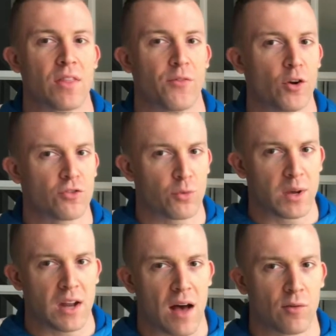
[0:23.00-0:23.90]
first 3
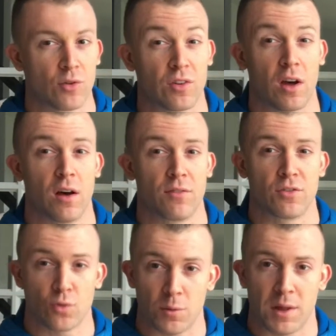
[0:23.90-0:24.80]
novels of the
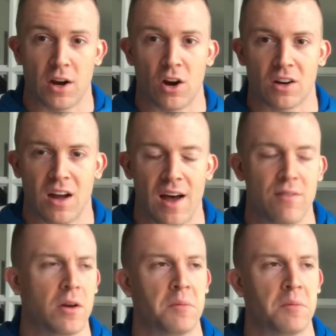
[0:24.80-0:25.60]
Stormlight Archive,